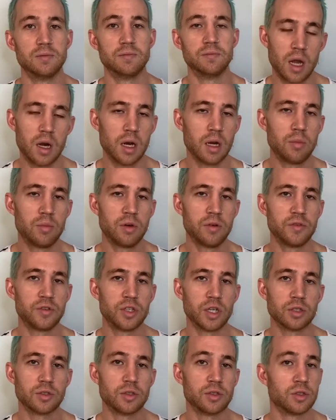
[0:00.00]
A number of
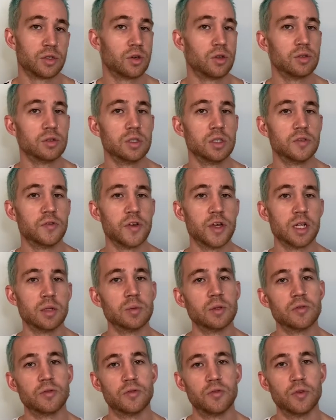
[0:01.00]
shelters are only
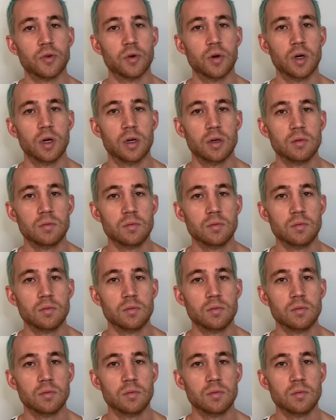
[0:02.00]
available for